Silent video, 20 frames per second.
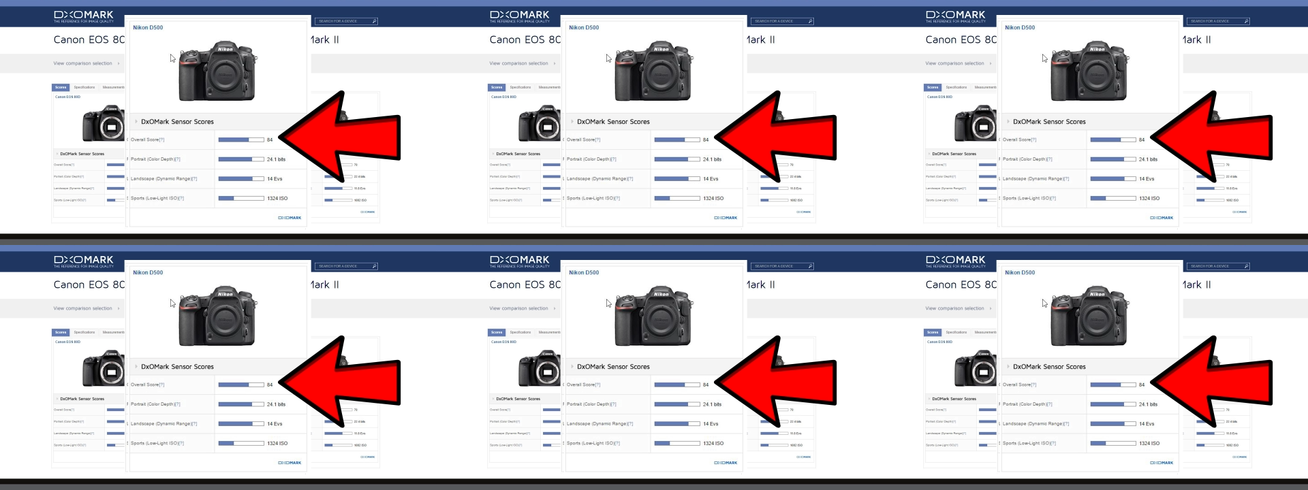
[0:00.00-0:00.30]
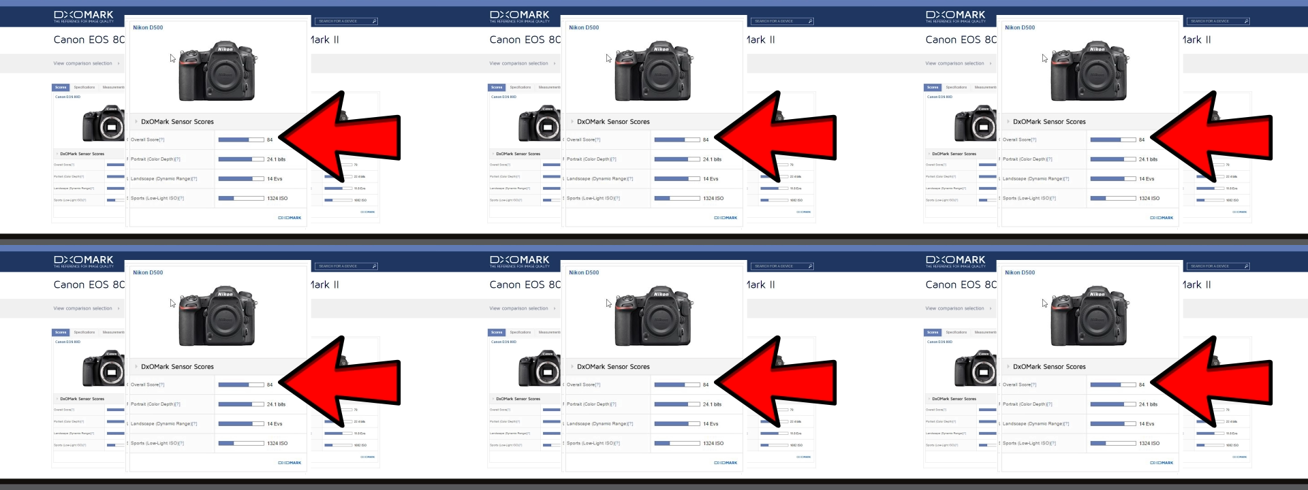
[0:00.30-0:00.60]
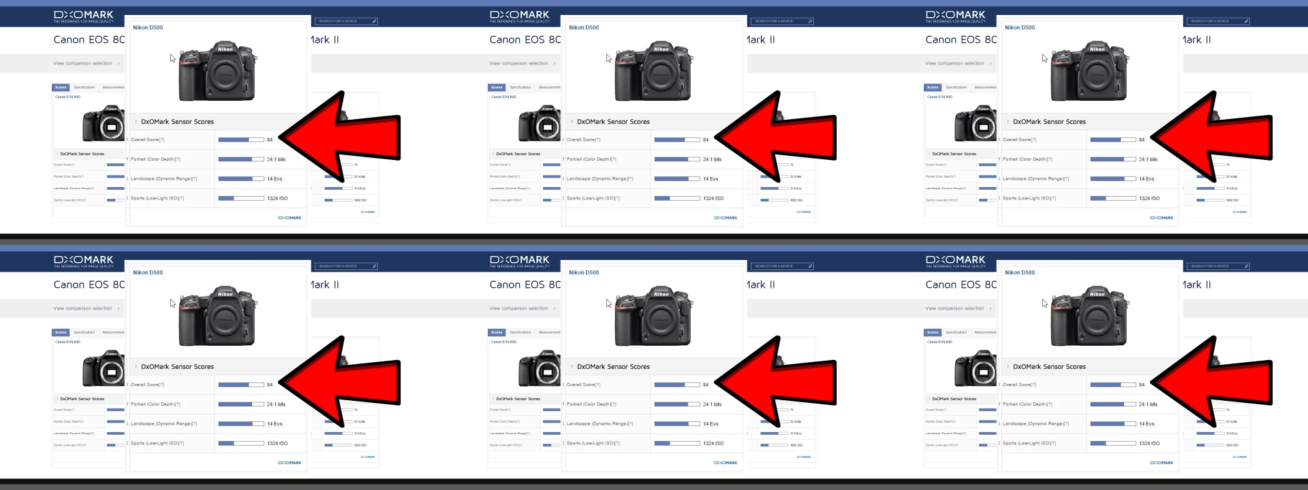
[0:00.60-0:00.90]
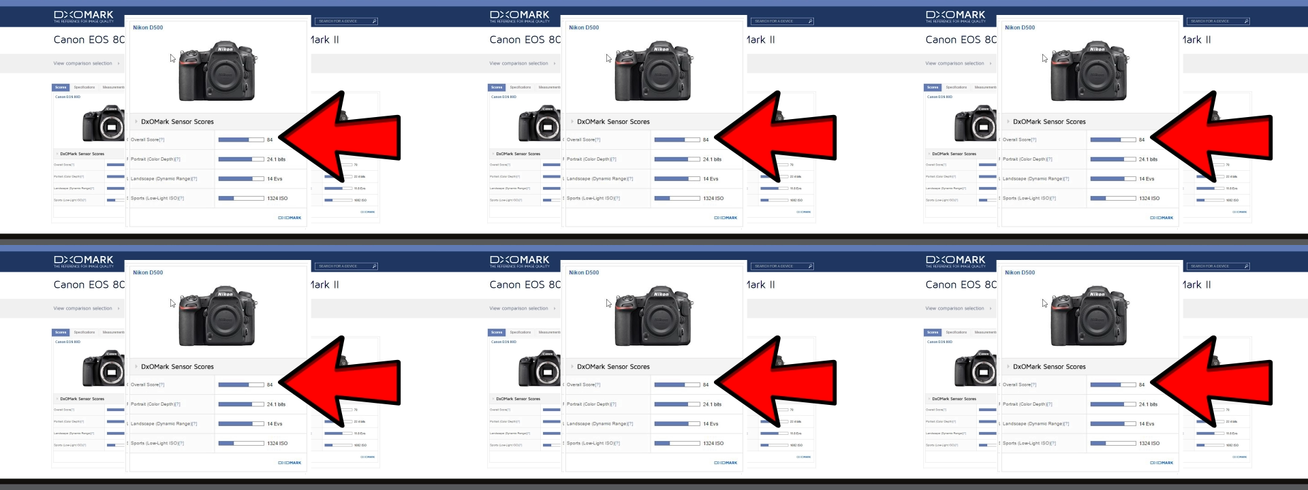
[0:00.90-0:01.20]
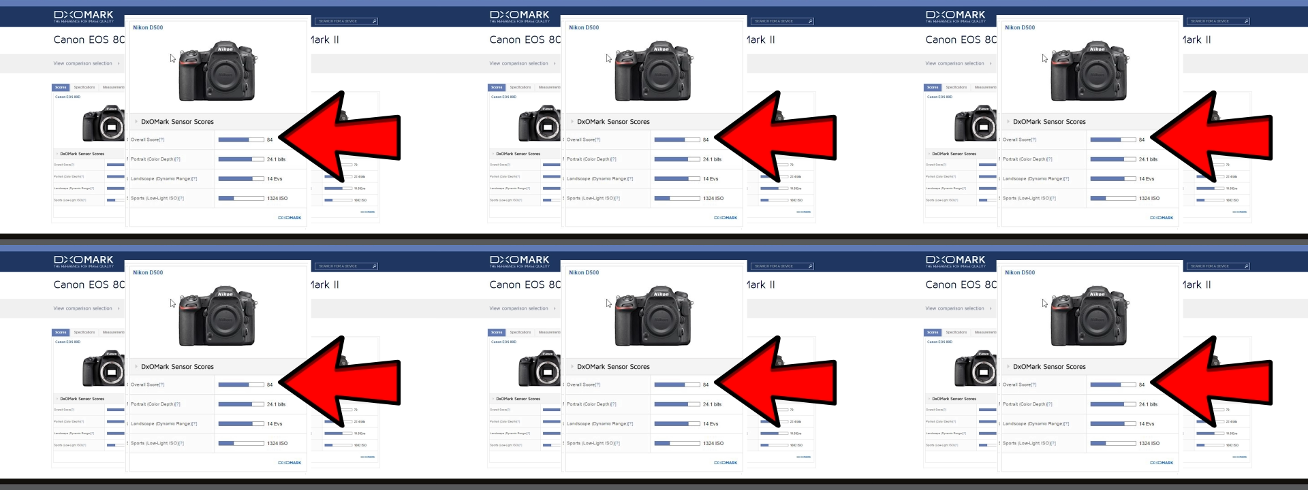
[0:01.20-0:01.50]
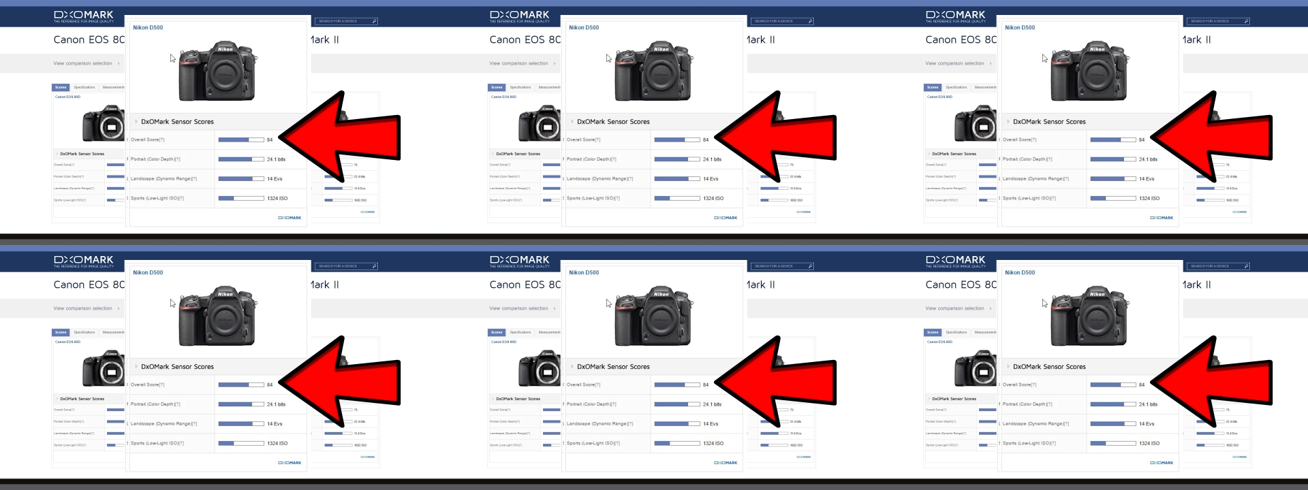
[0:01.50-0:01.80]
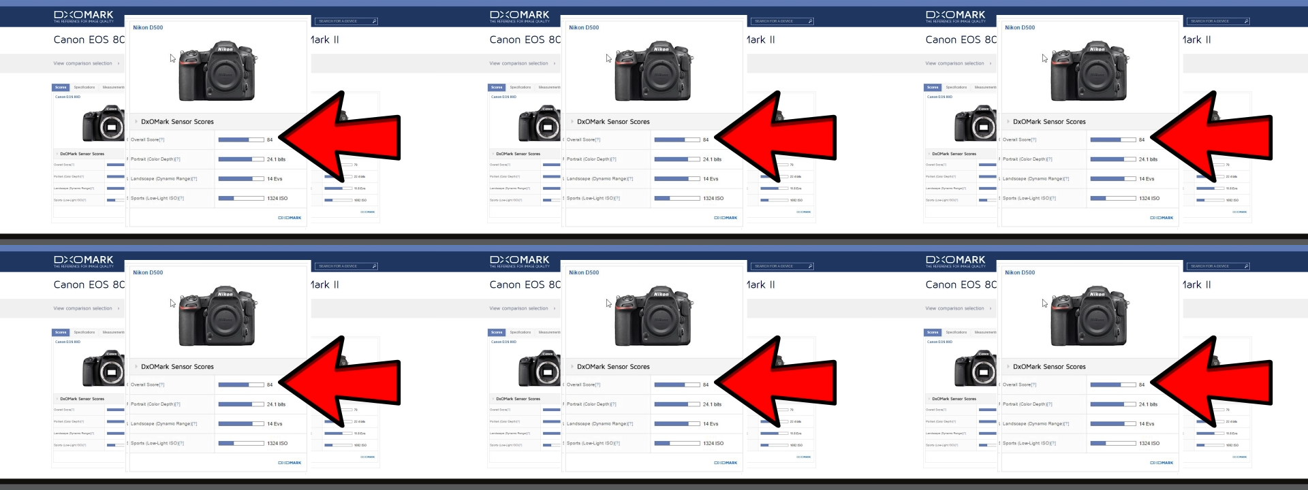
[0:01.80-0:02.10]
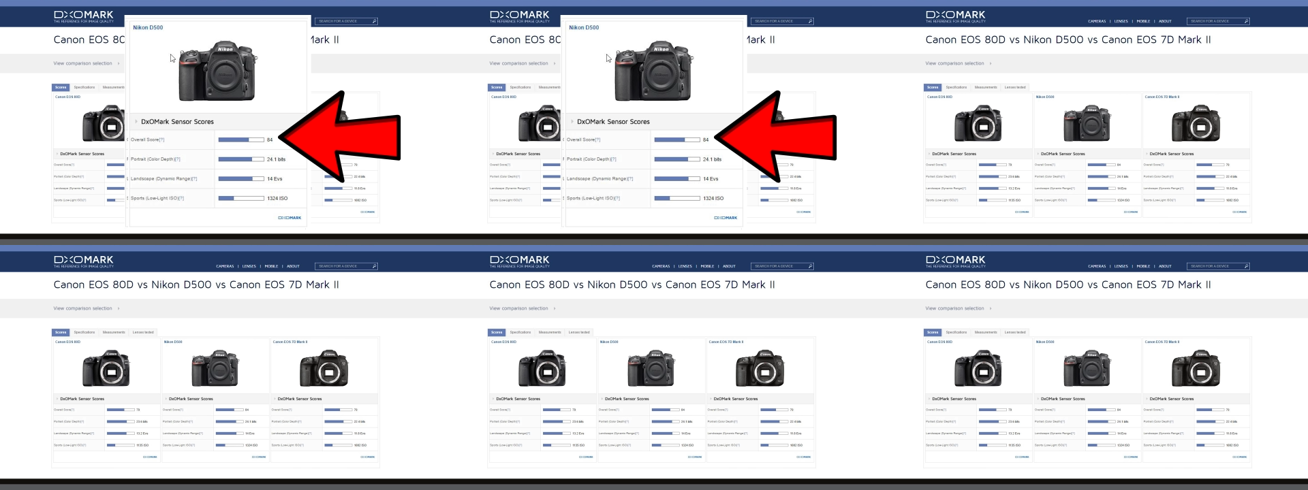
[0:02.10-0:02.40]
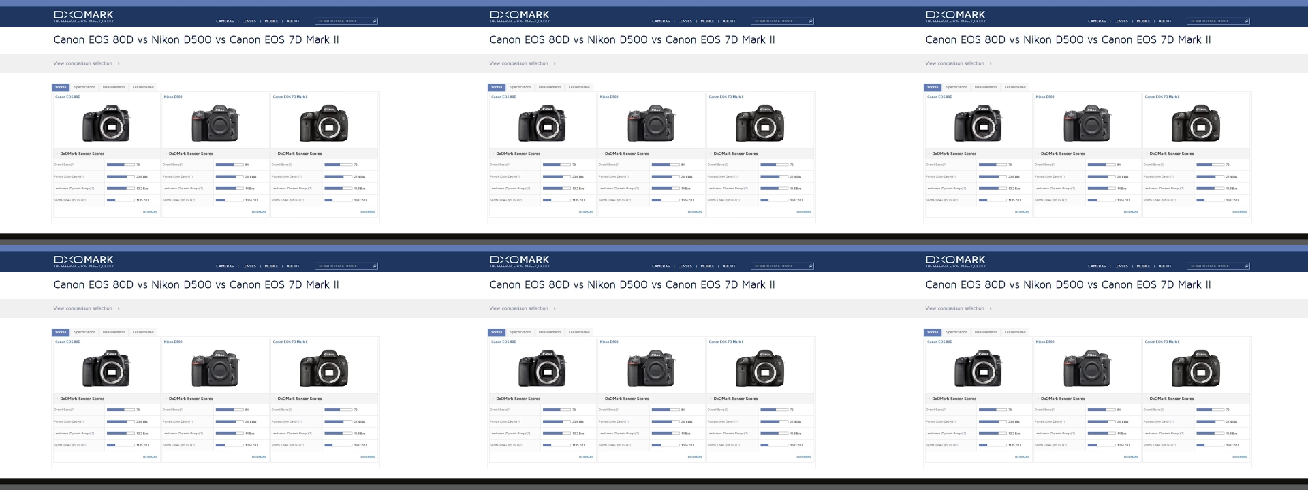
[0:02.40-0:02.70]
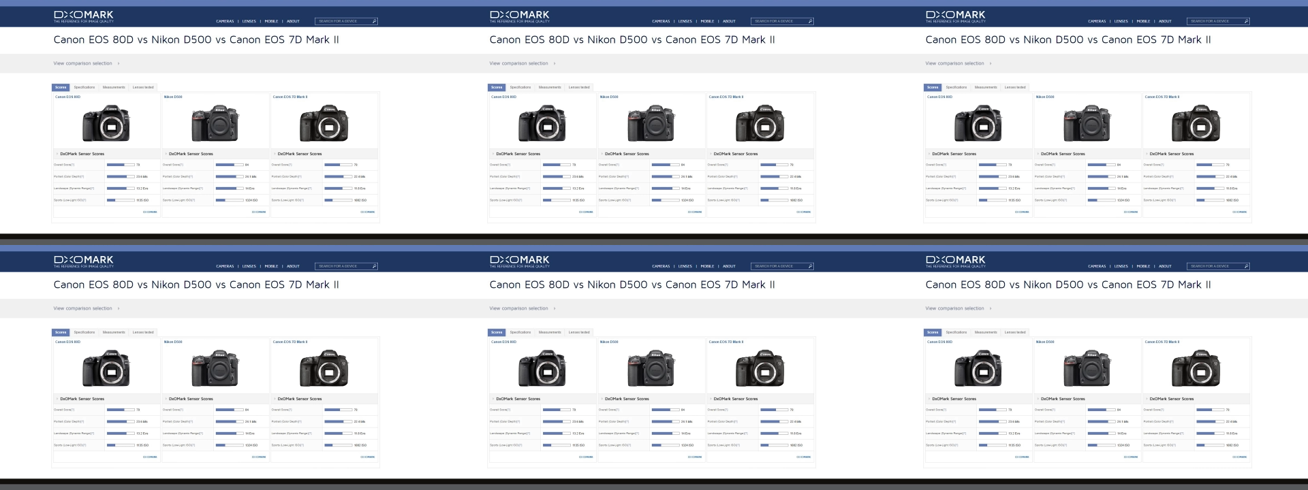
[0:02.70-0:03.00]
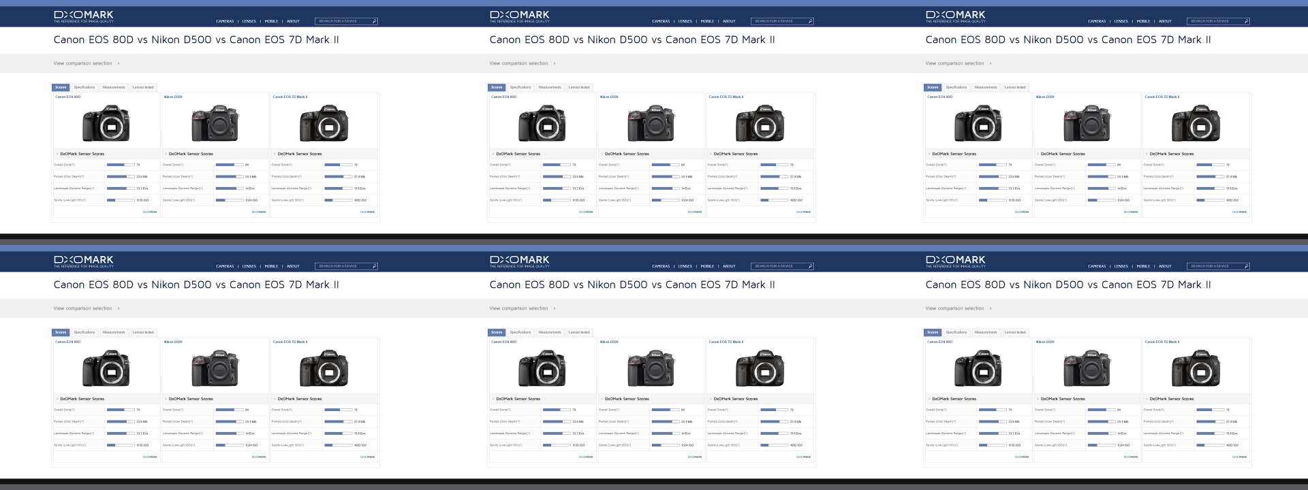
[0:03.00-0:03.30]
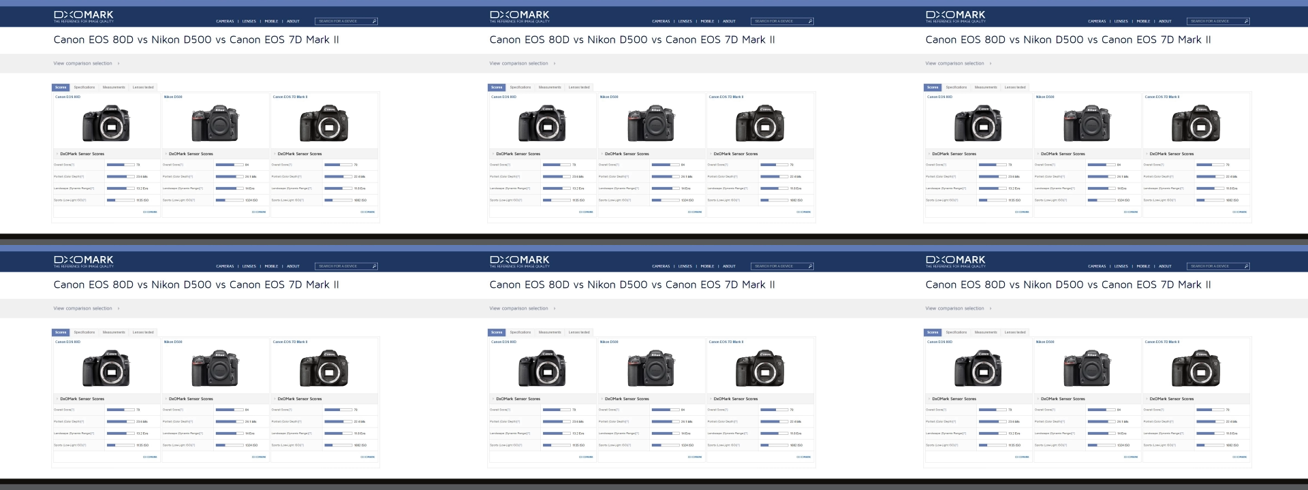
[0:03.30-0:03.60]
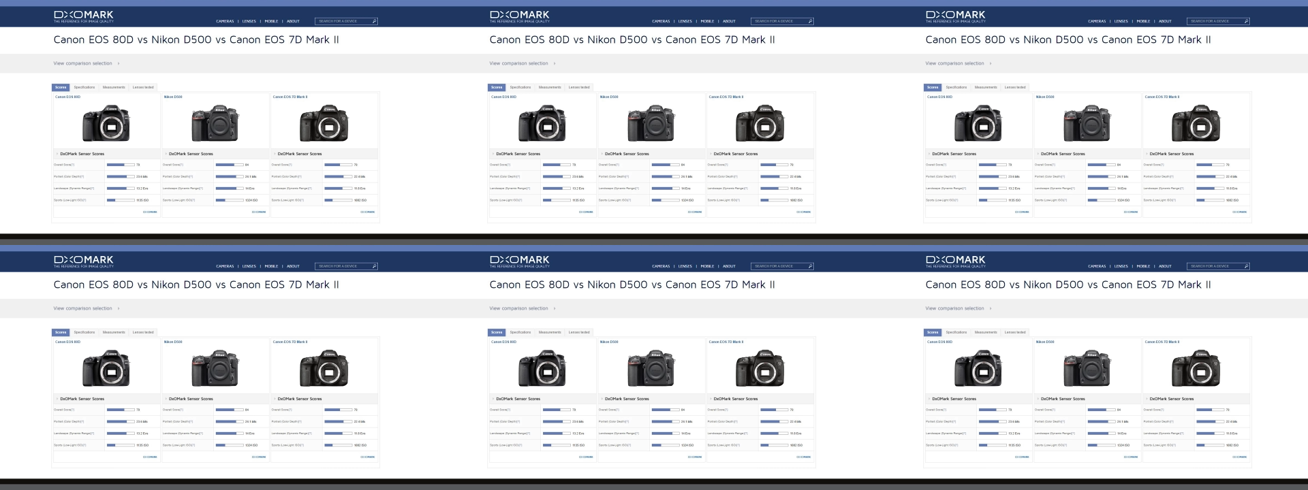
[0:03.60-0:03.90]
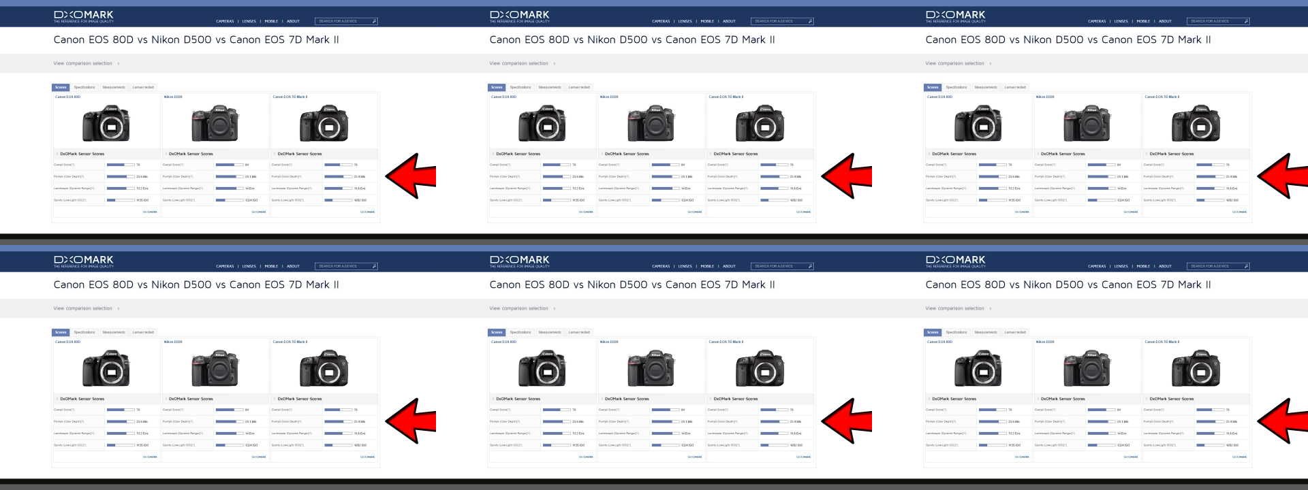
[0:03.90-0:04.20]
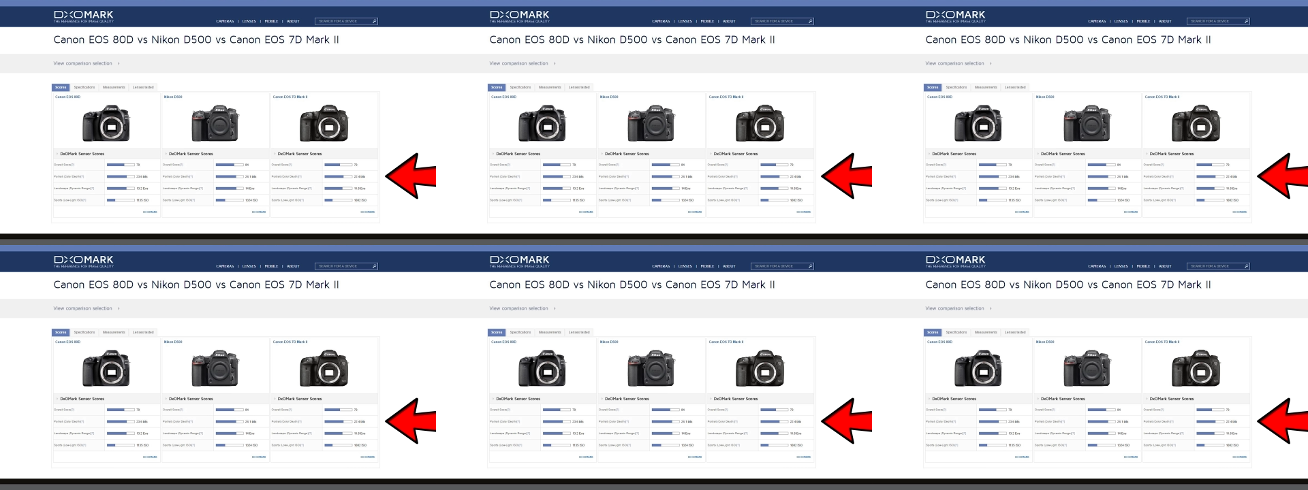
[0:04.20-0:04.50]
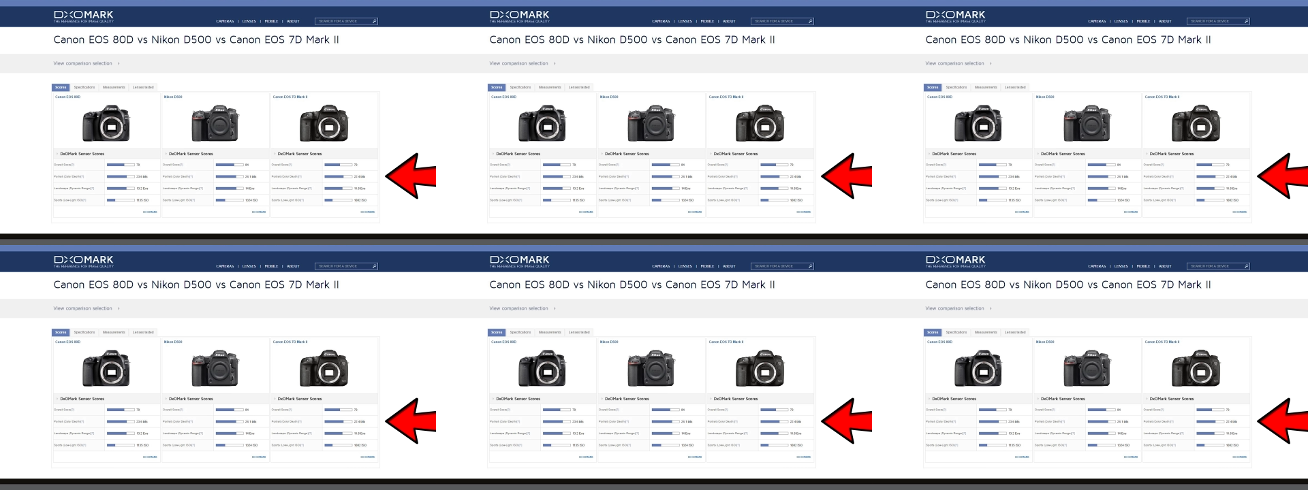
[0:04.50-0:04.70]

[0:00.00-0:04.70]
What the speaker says: Nobody's mouth can be seen.